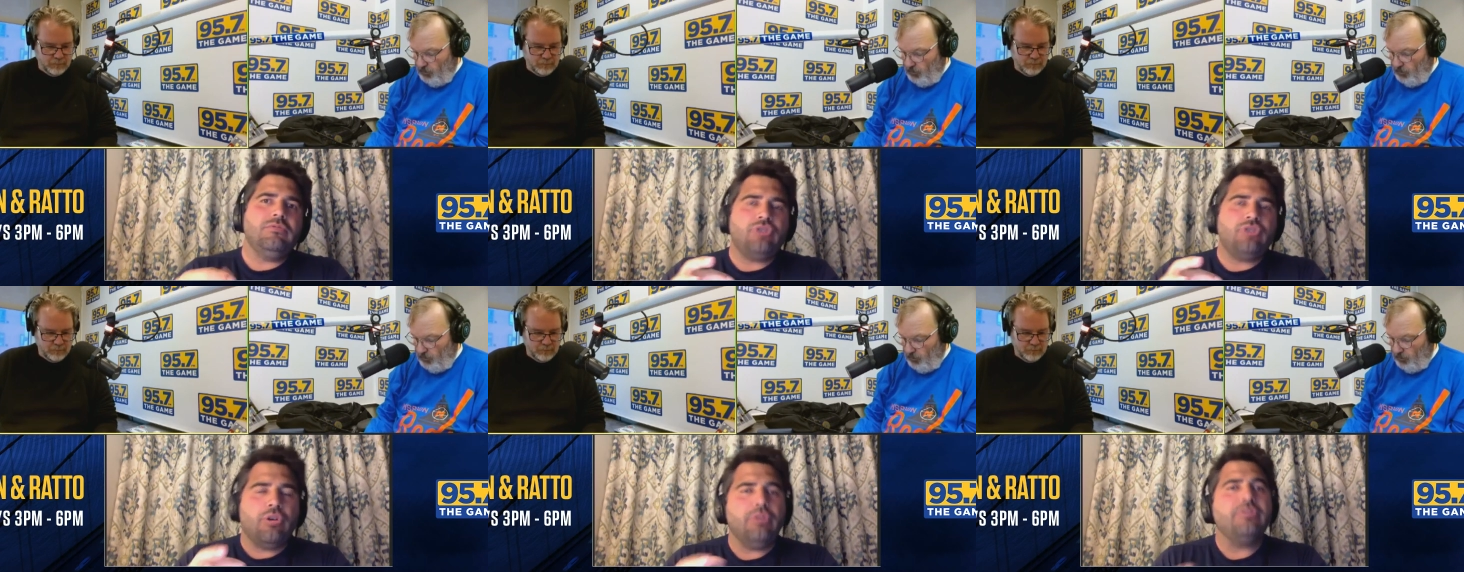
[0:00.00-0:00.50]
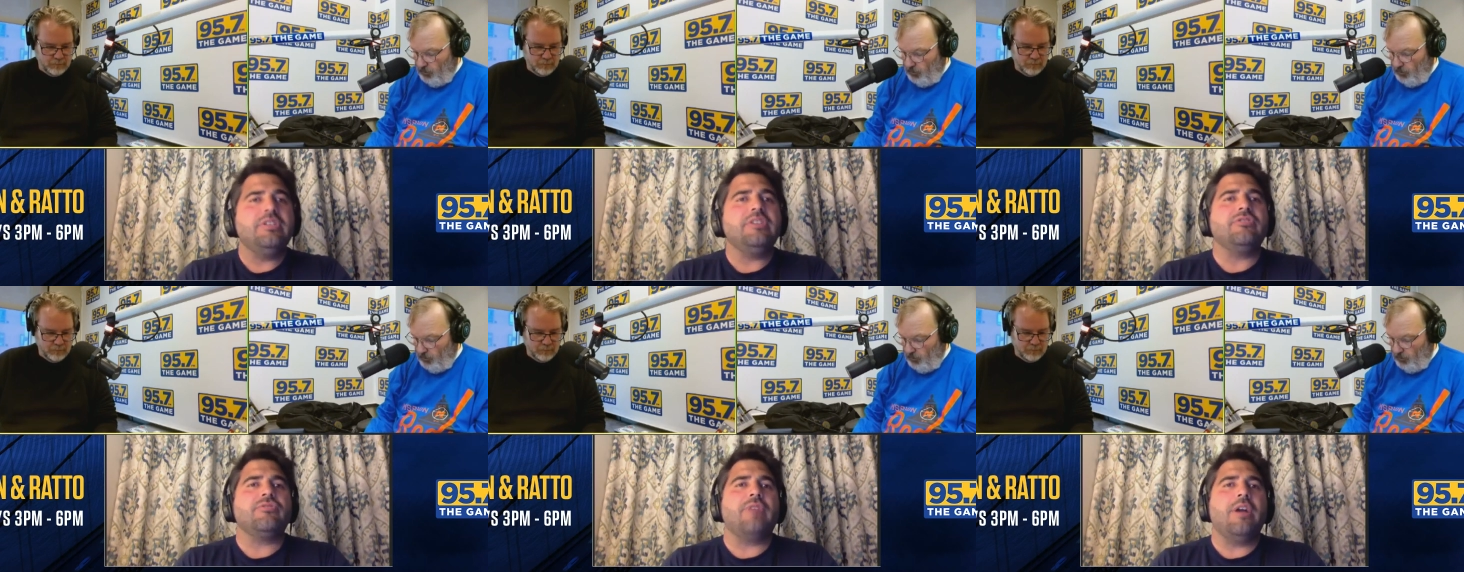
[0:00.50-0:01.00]
Speaker 1: turn
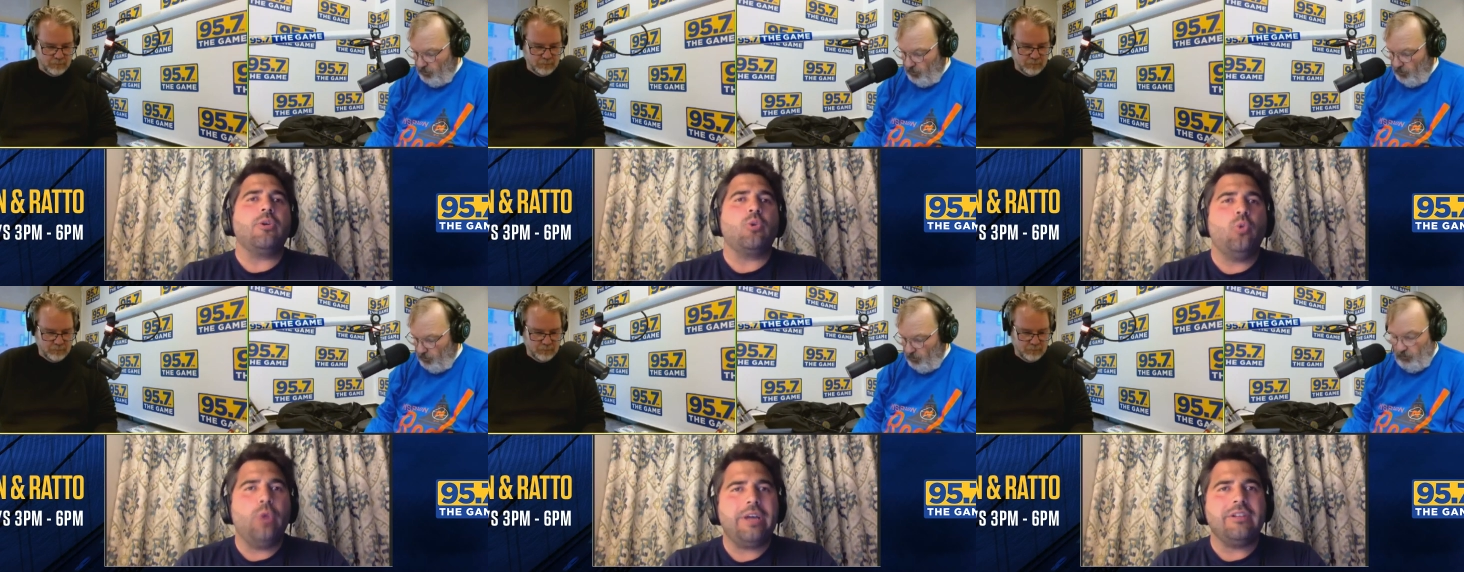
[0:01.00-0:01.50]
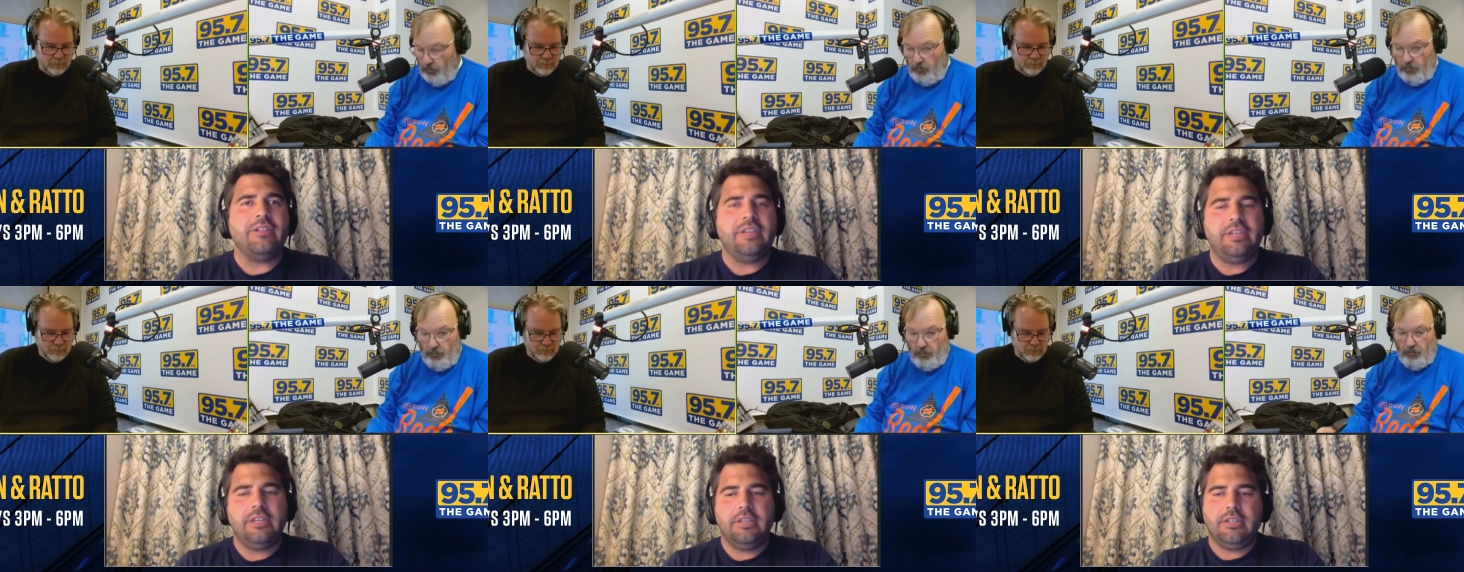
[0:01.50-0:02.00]
things around
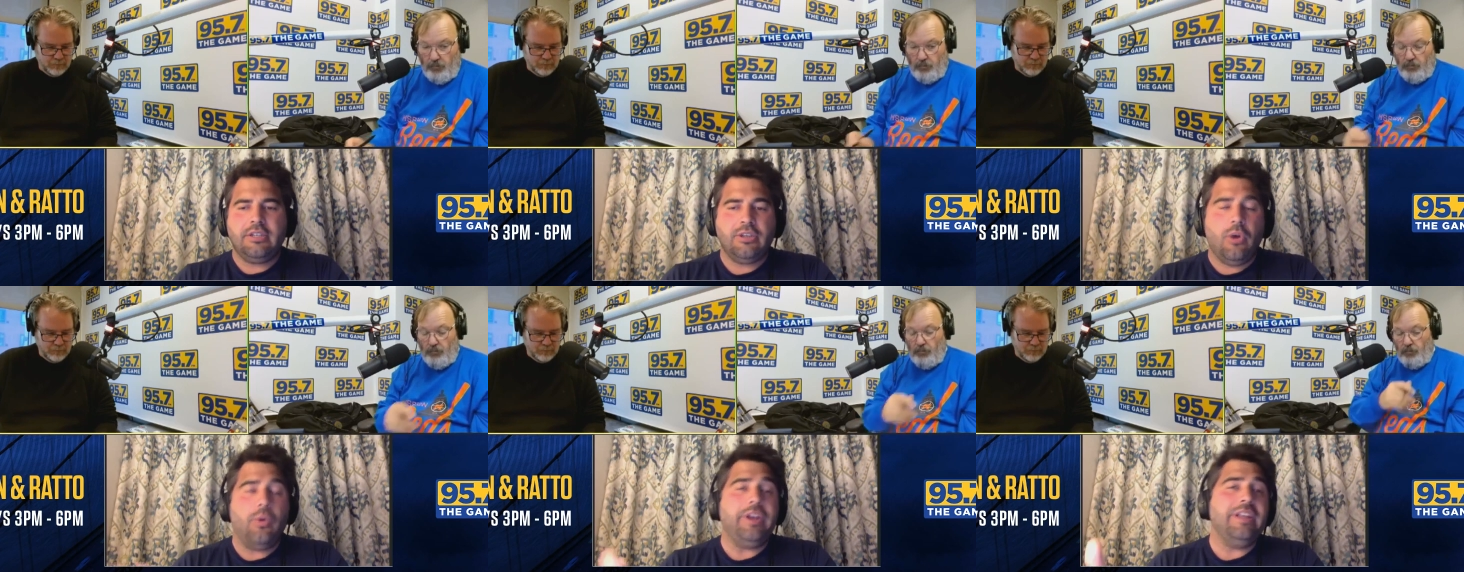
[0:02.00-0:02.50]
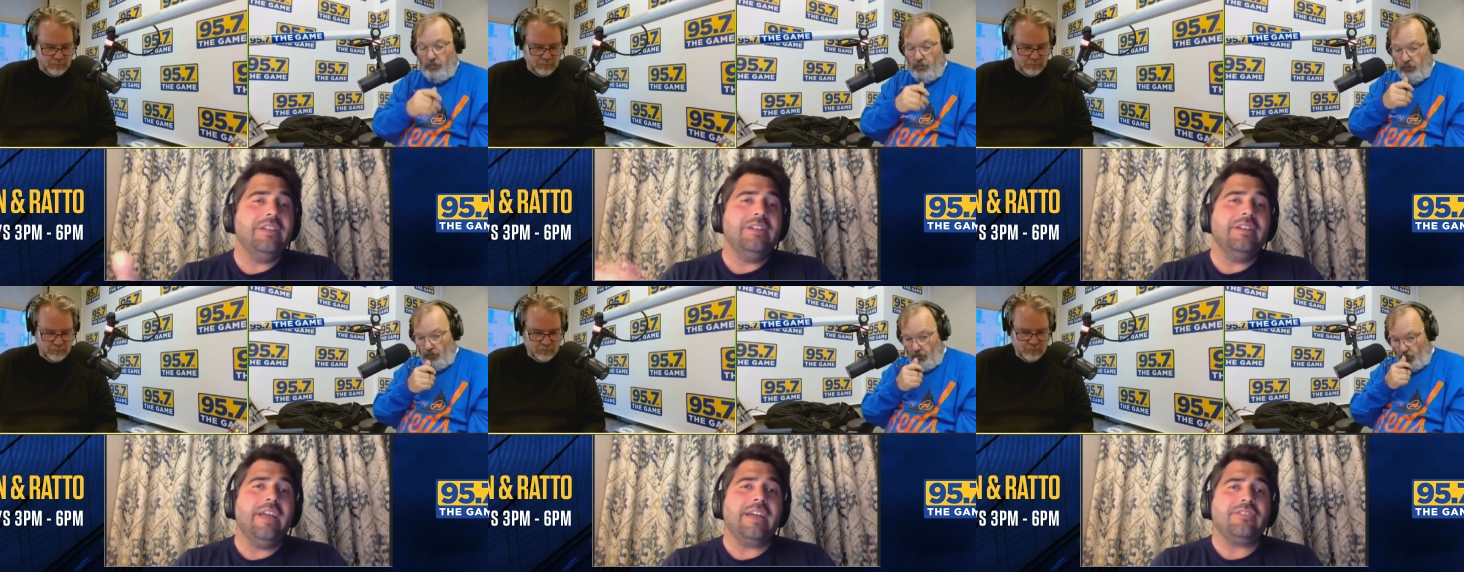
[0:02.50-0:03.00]
quickly going into
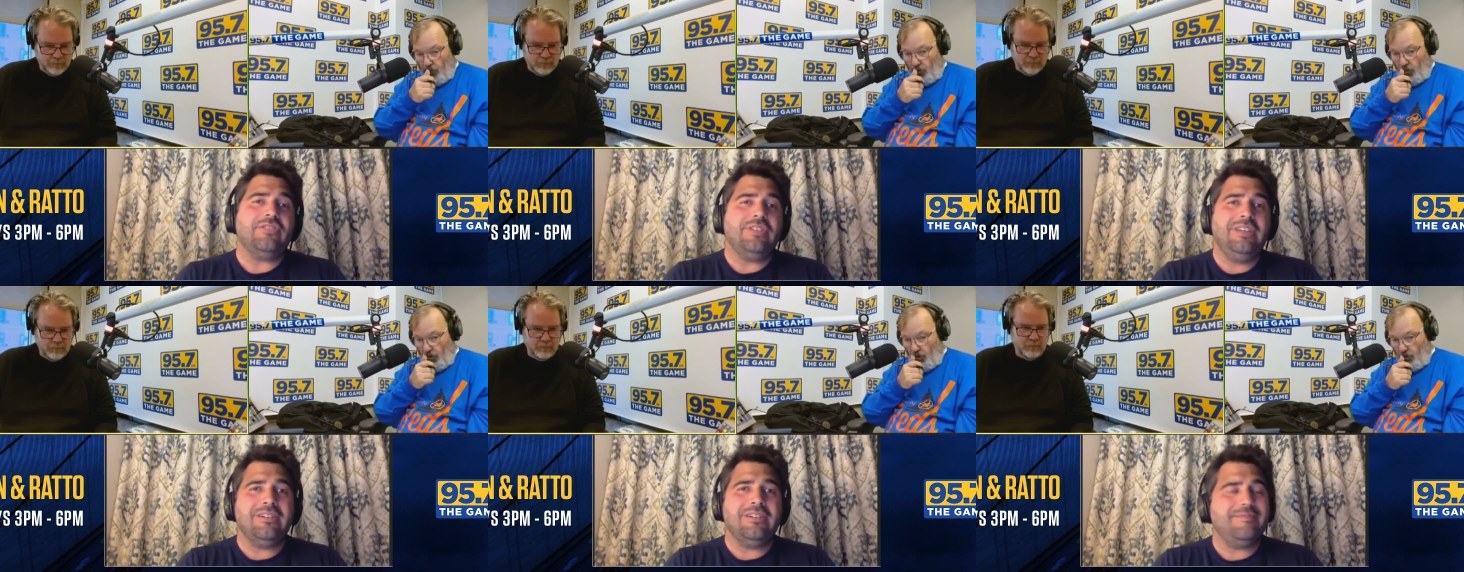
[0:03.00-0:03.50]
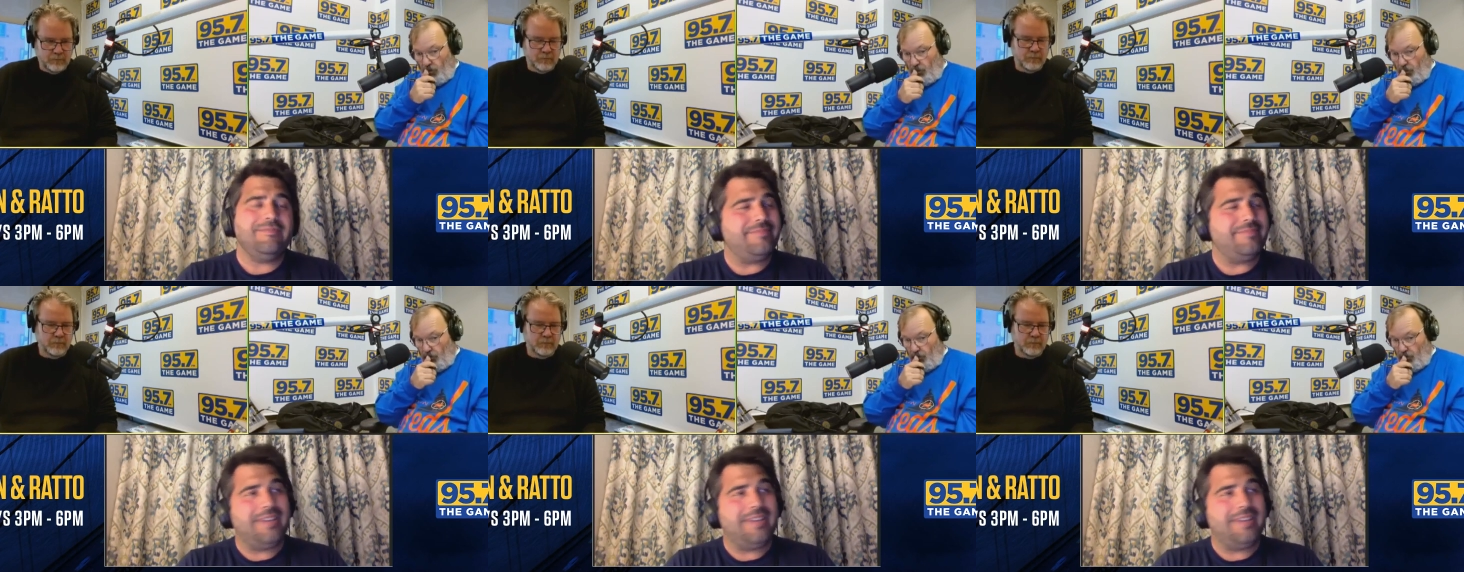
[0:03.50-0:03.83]
next year,